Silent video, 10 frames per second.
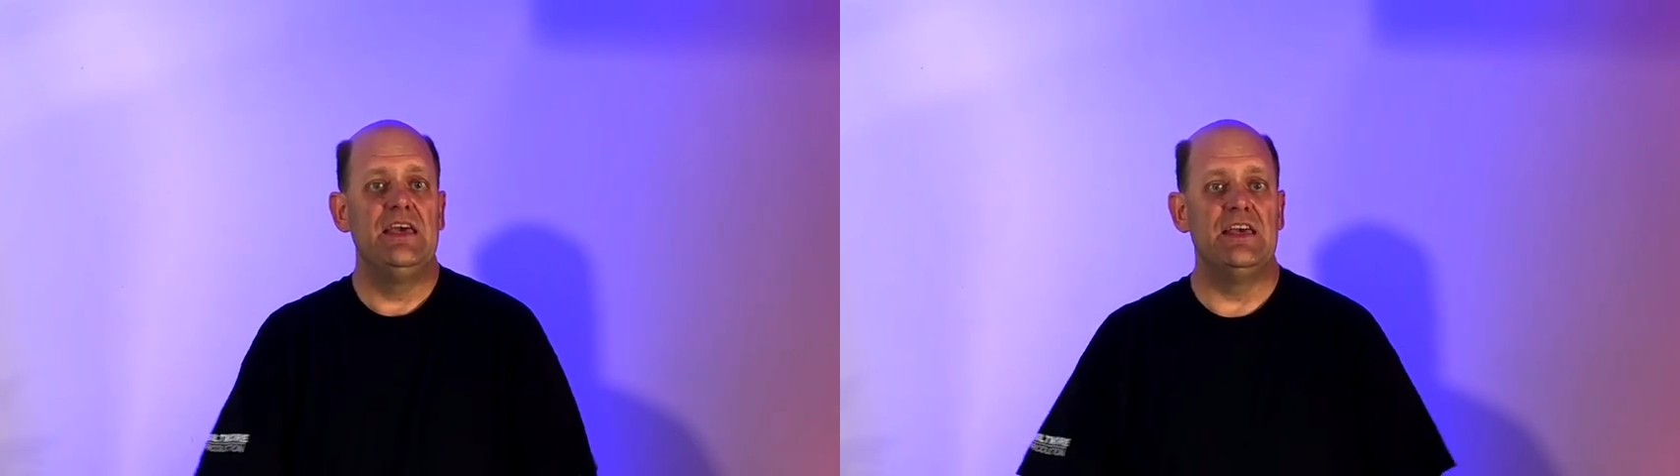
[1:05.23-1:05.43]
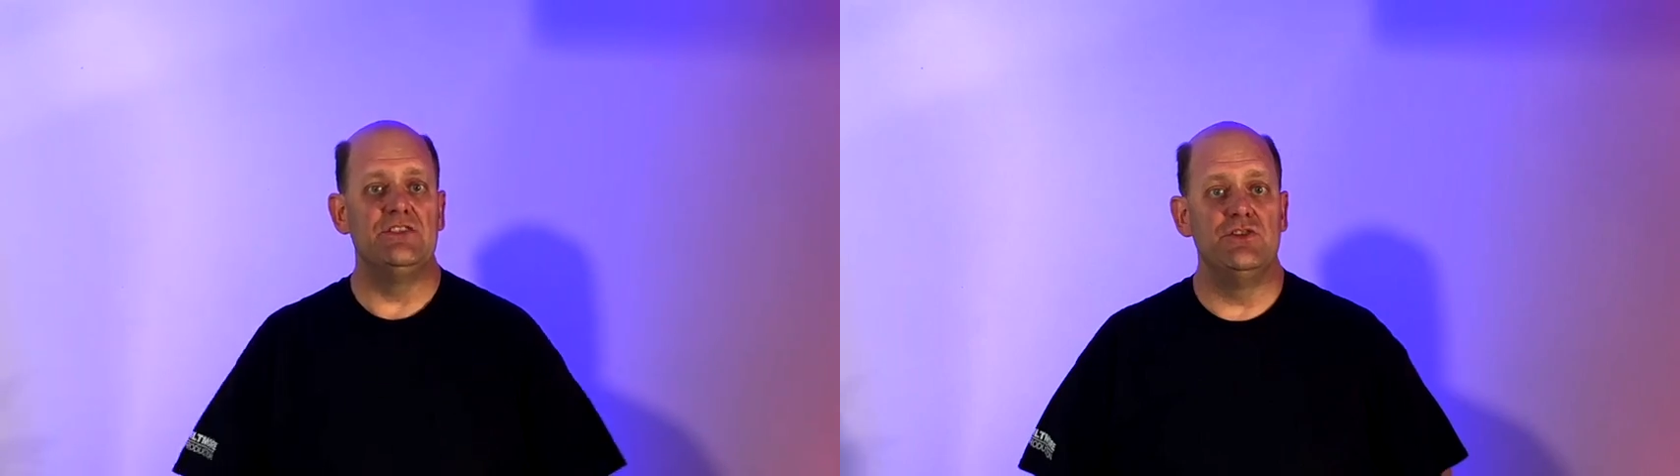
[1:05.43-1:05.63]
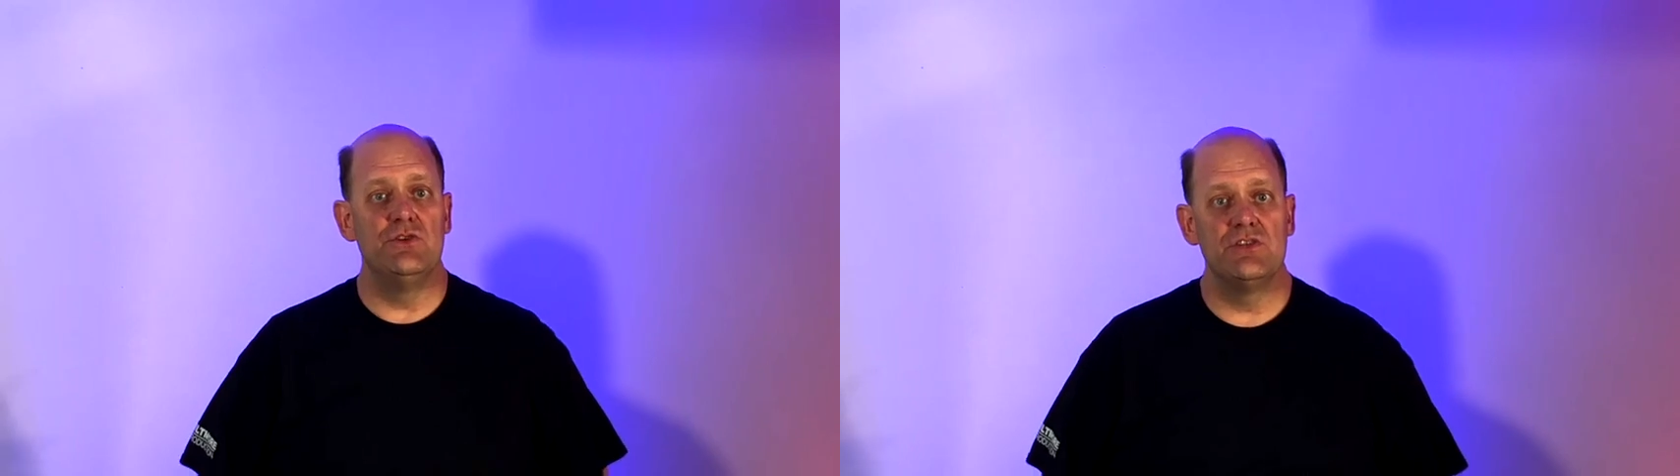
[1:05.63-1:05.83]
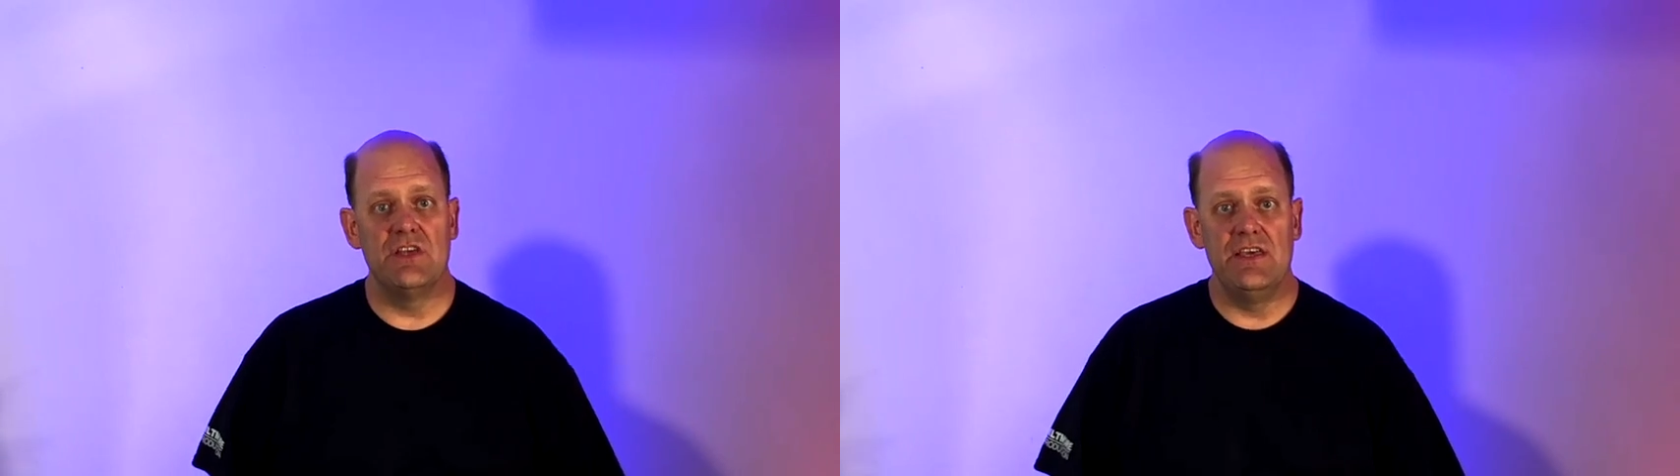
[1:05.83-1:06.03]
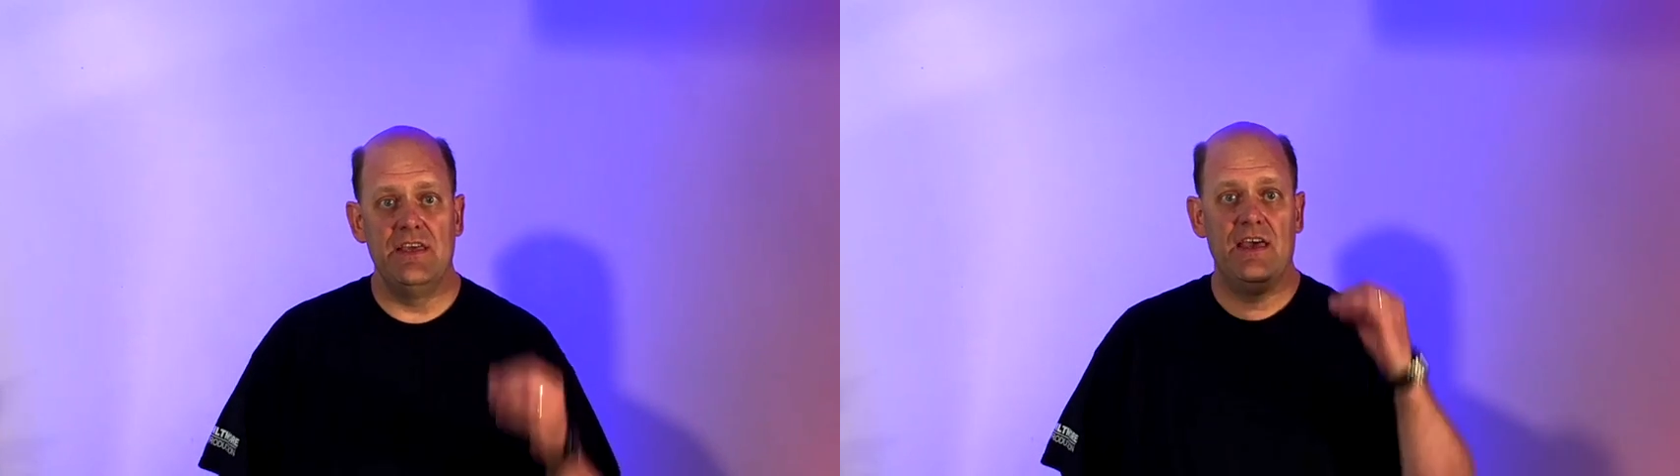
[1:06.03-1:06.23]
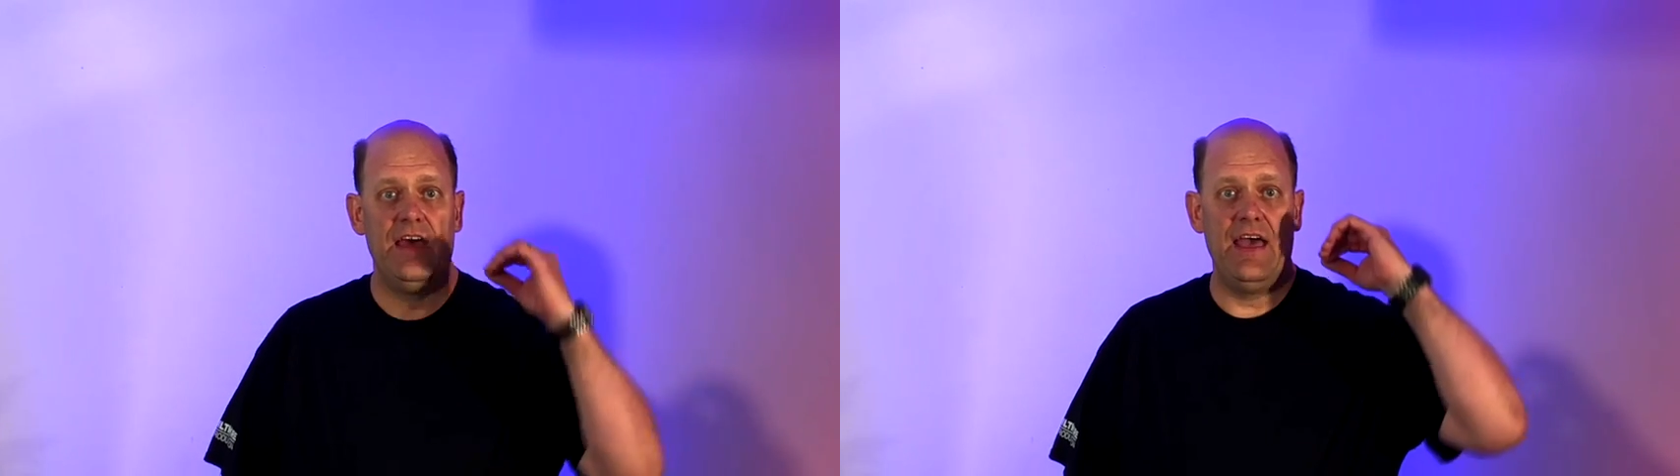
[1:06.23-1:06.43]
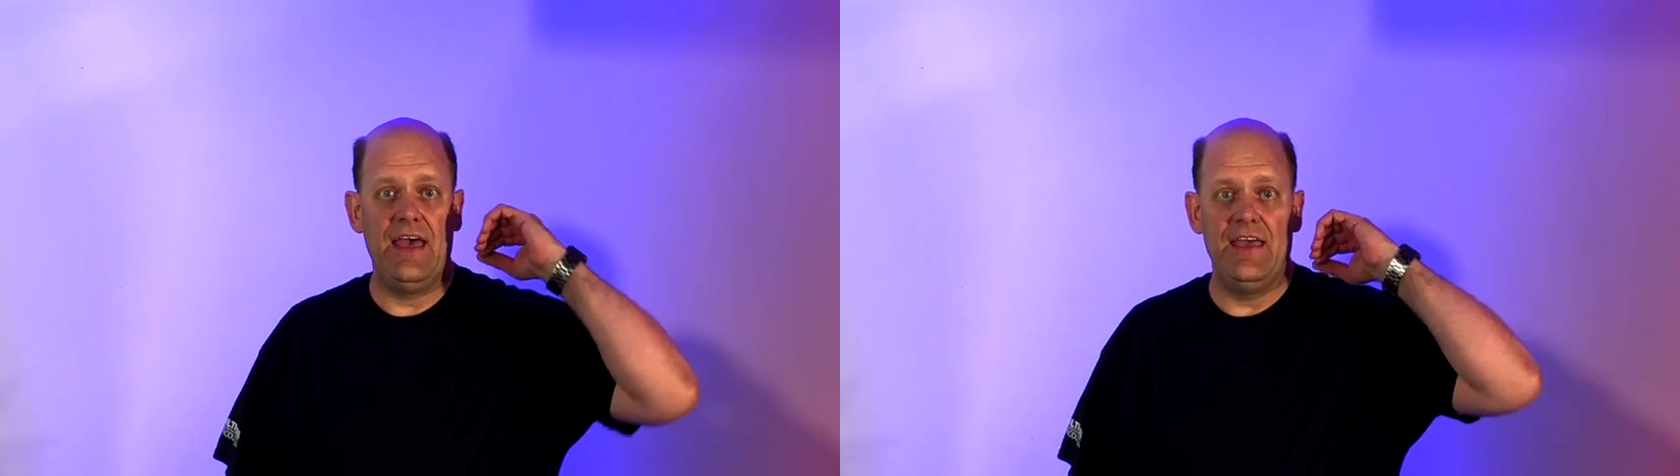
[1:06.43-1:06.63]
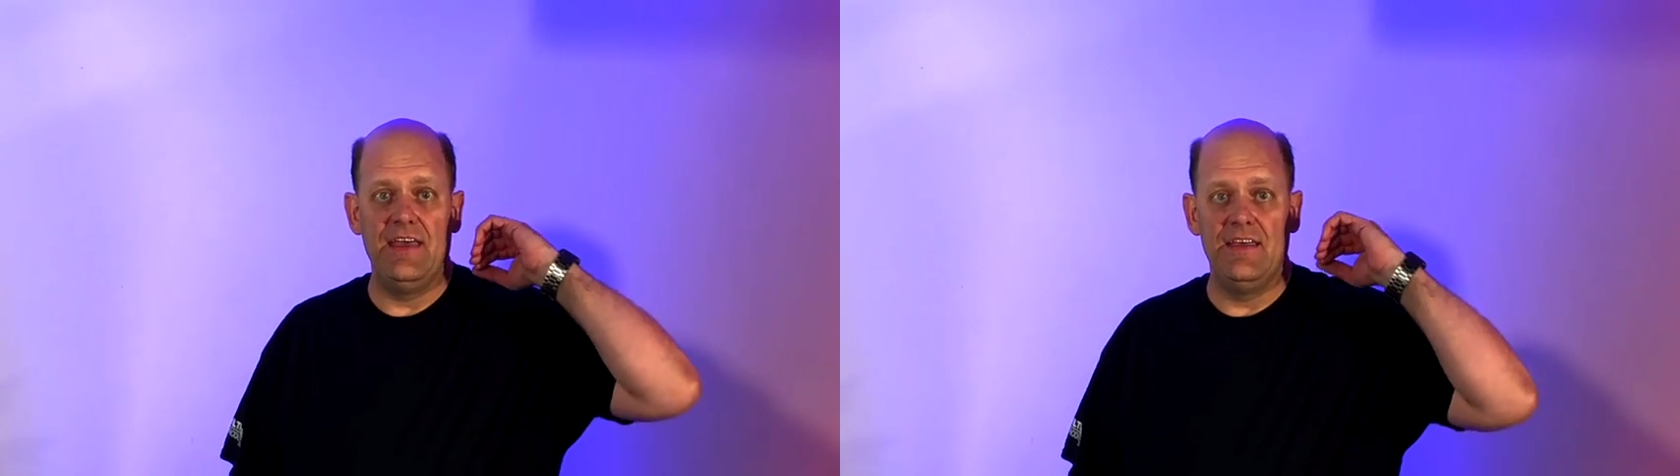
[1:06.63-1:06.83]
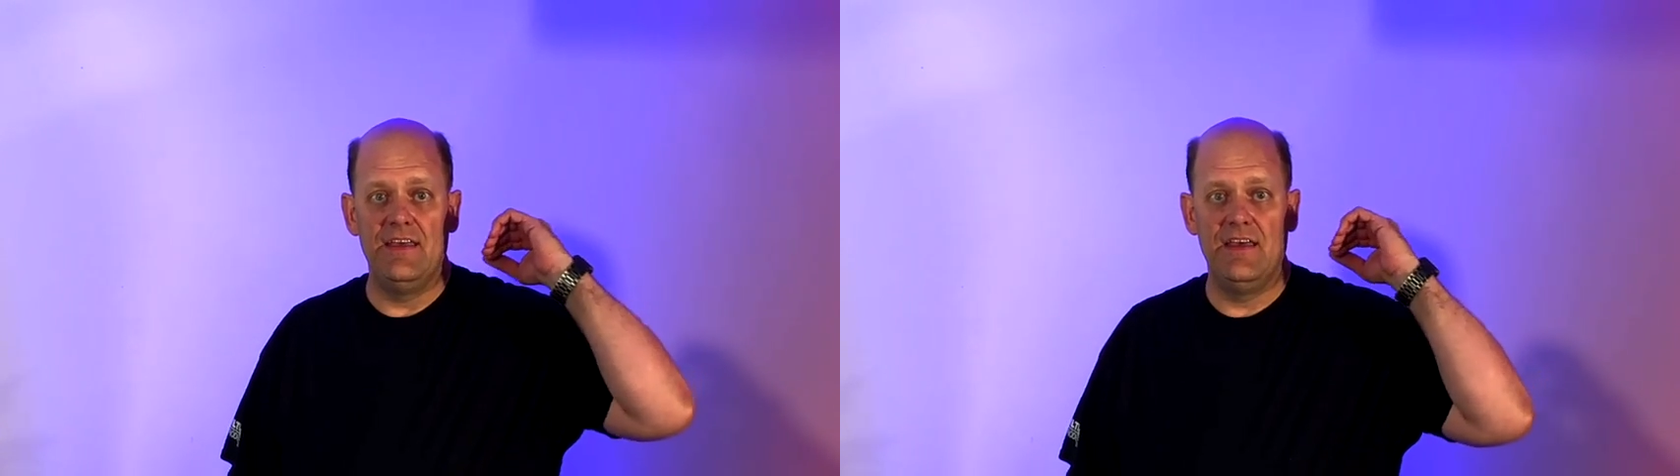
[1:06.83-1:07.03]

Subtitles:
is usually a